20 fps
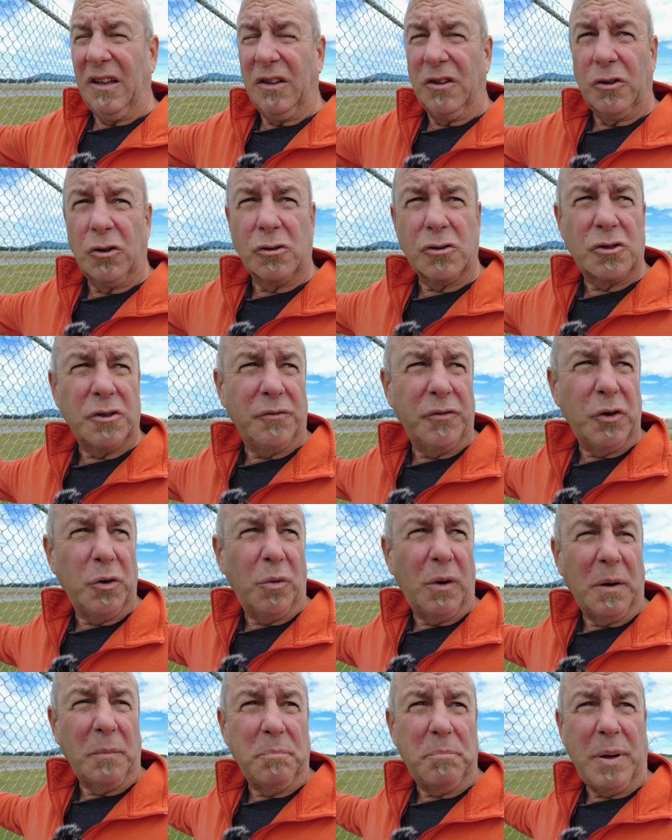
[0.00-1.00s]
Those of you
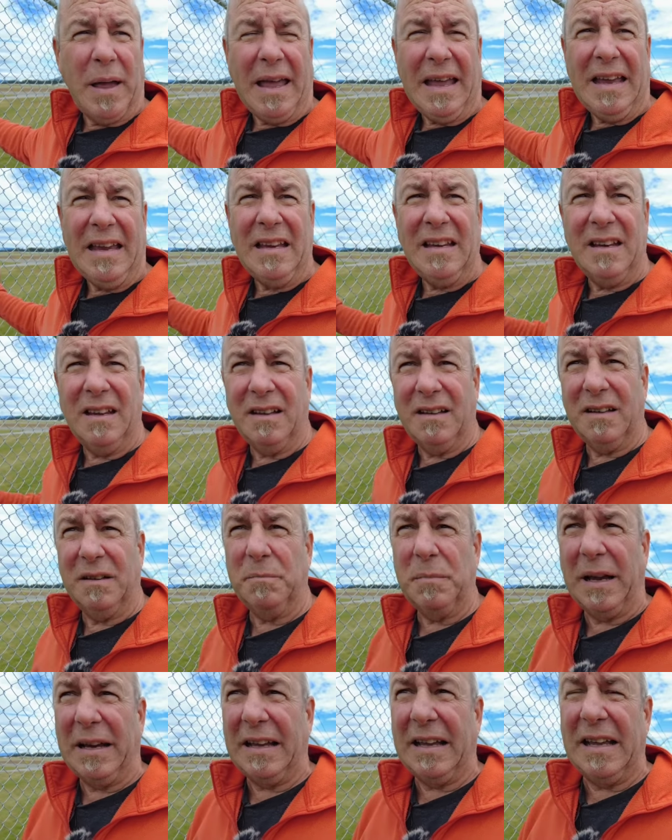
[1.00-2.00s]
on pain
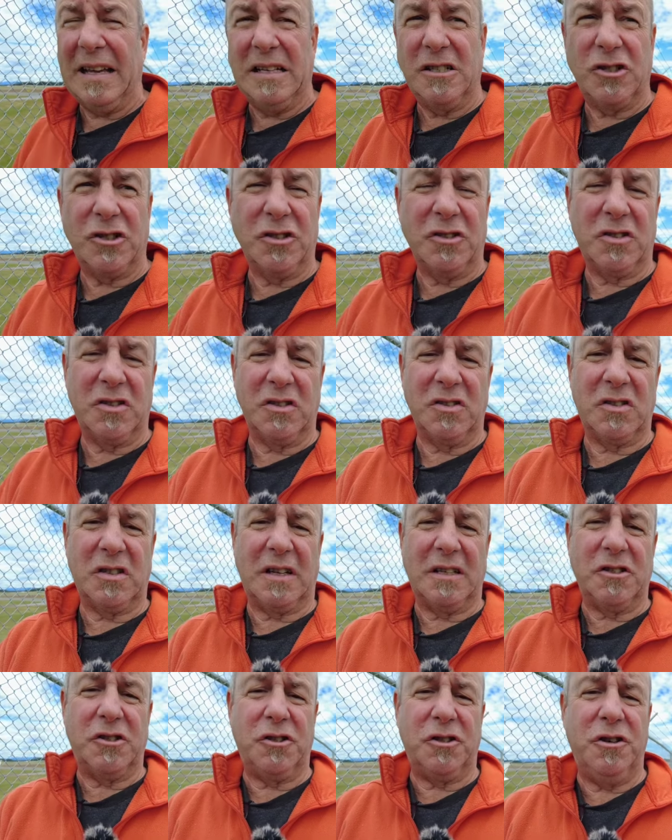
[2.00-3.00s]
medications and
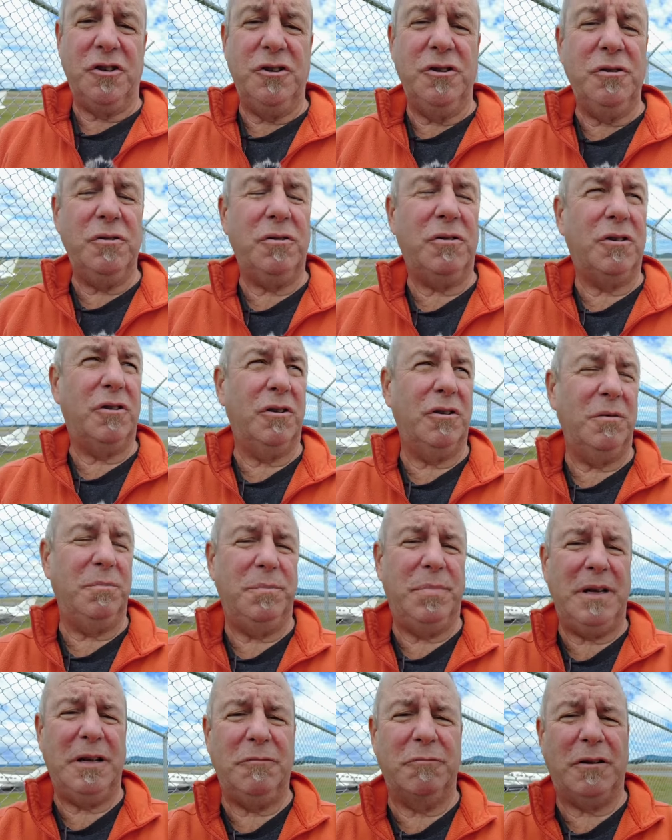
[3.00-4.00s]
such, you could
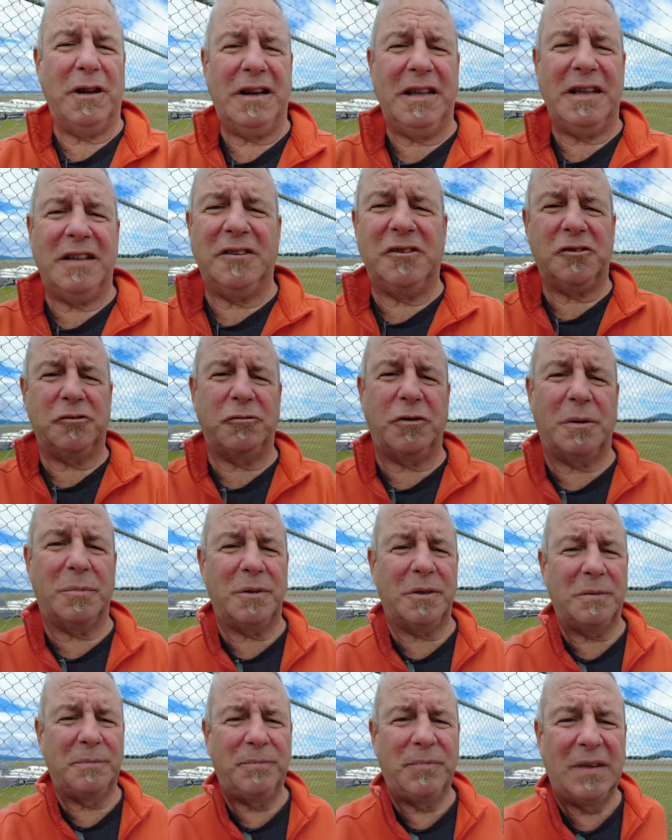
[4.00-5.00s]
be running into
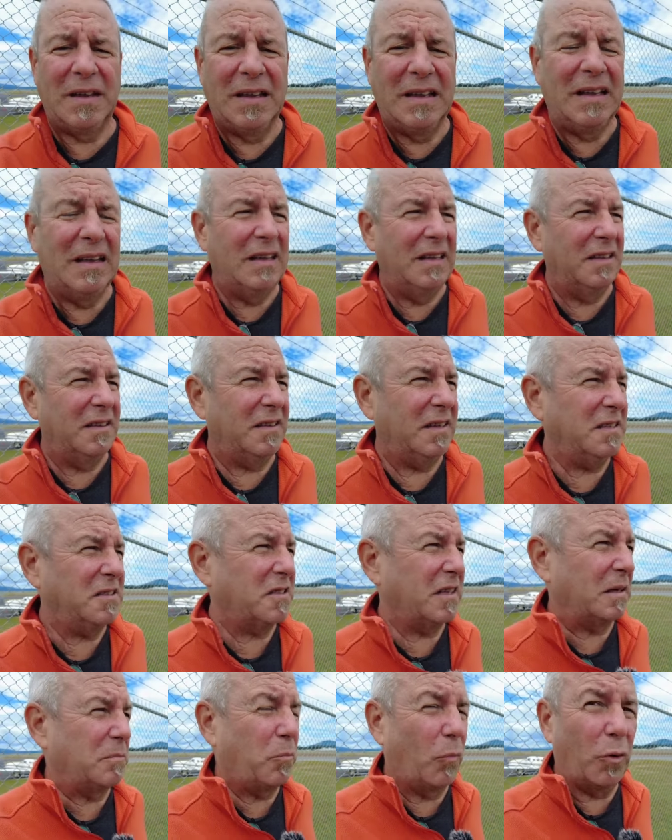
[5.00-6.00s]
trouble. Things
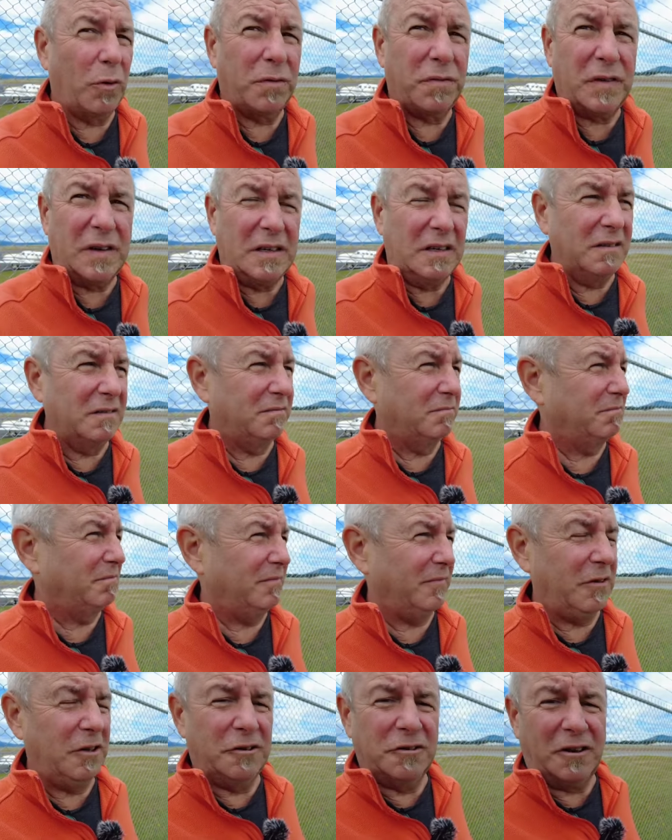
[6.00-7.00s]
like morphine,
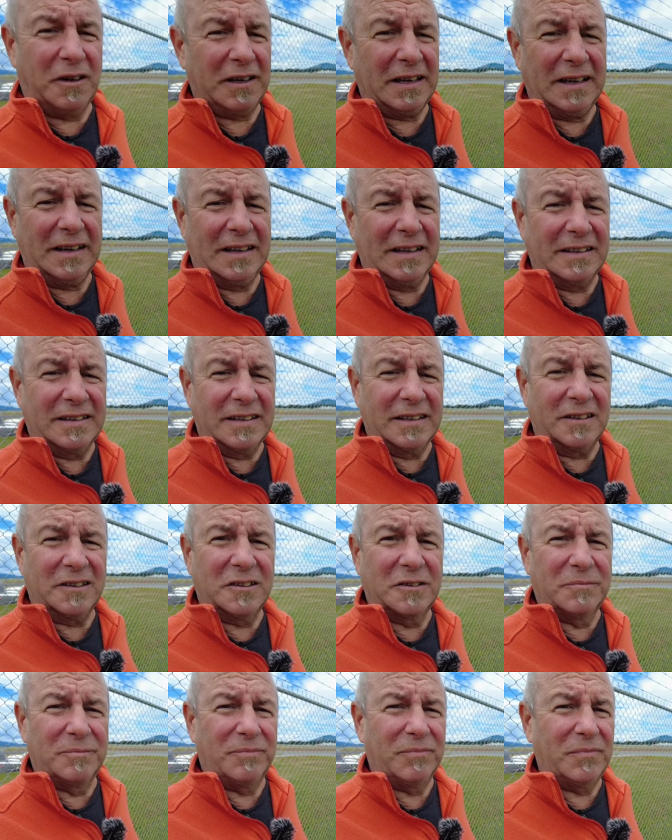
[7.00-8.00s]
you're not getting it
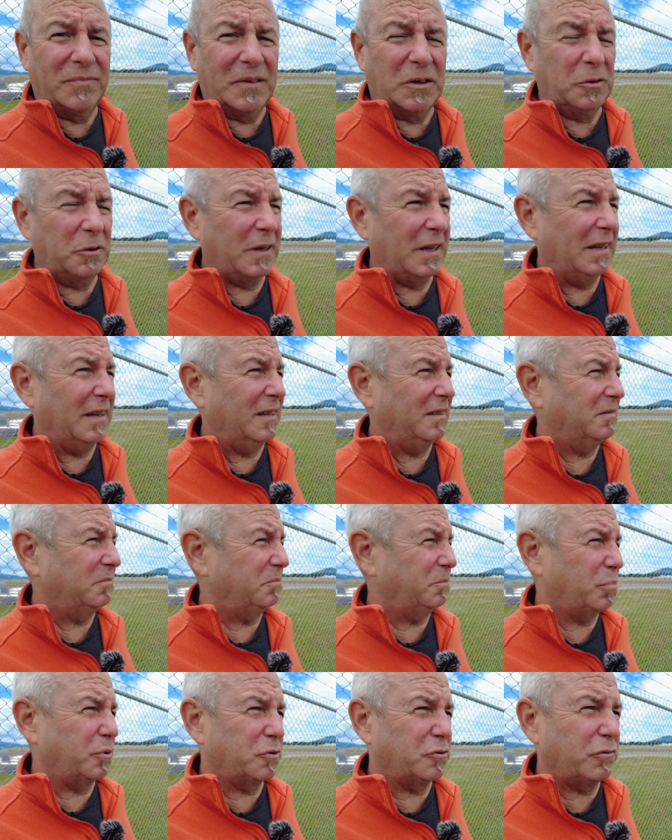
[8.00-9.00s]
there, okay?
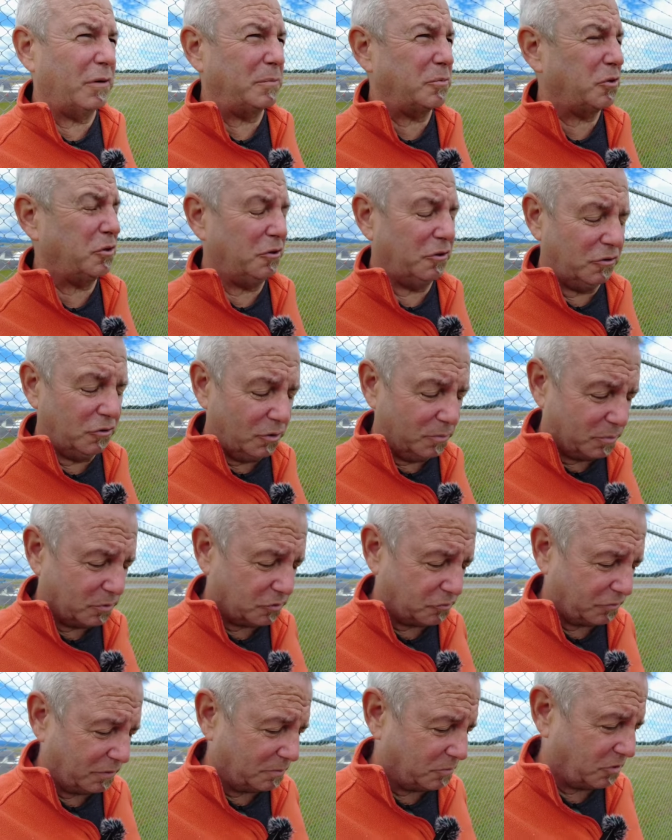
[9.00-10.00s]
Prescription or no
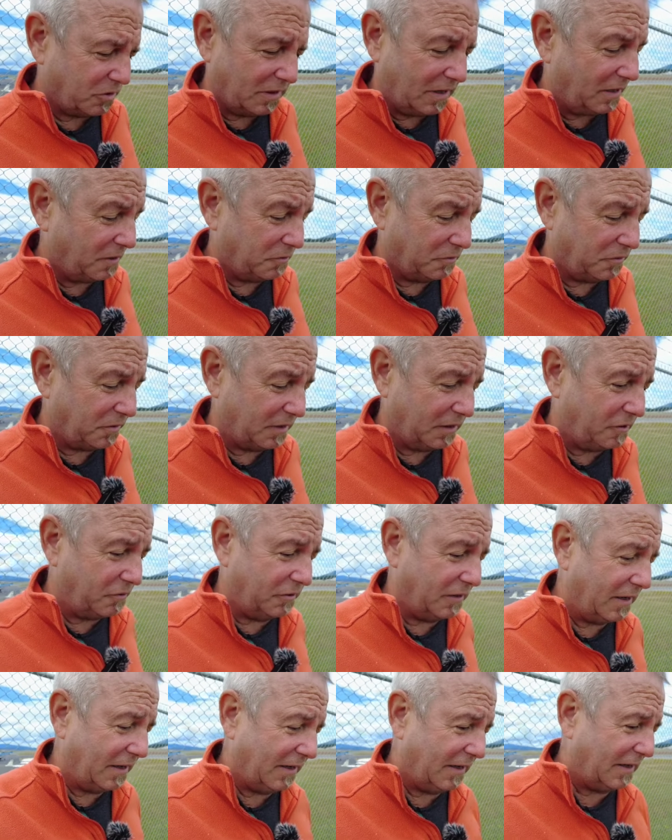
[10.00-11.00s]
prescription, I don't think you're
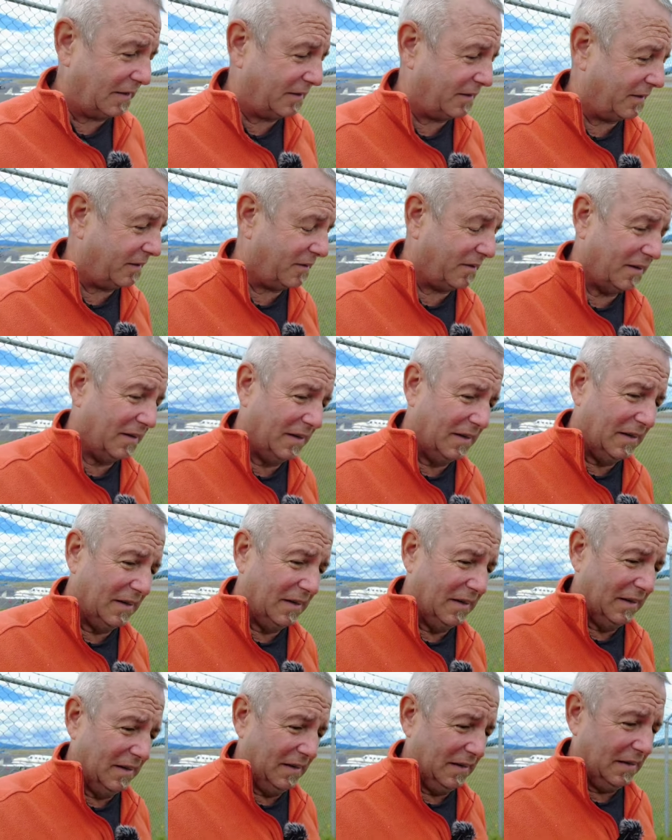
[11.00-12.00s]
getting it there.
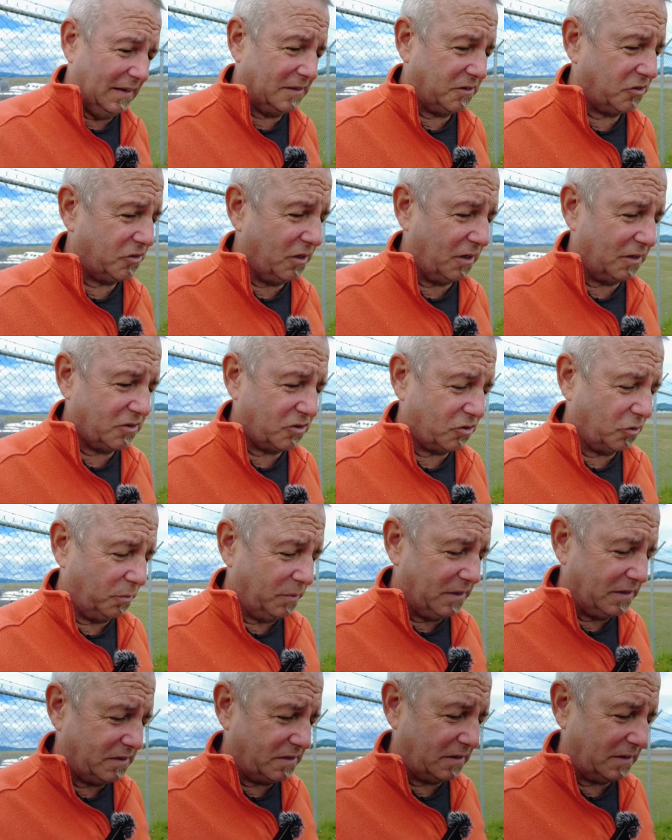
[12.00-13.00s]
It's not so
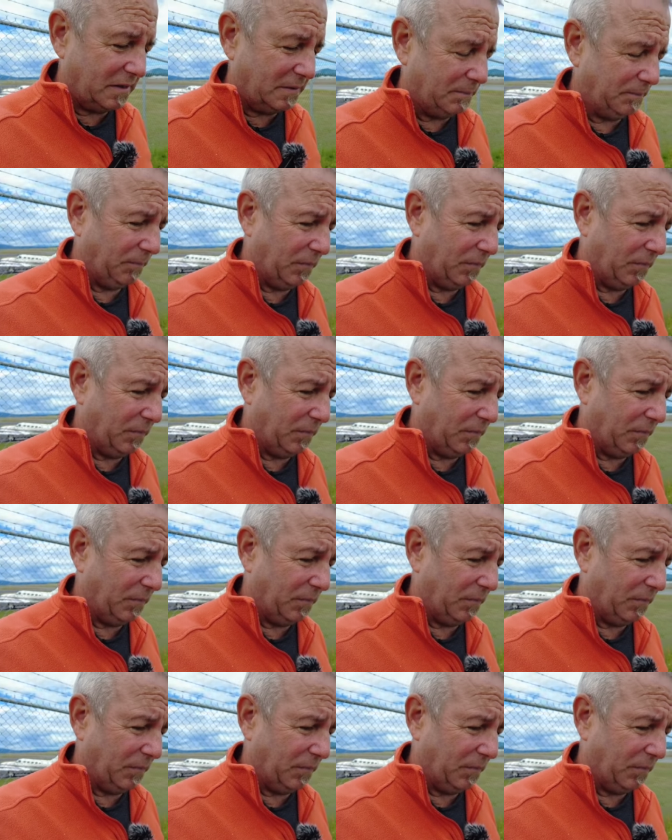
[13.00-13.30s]
easy.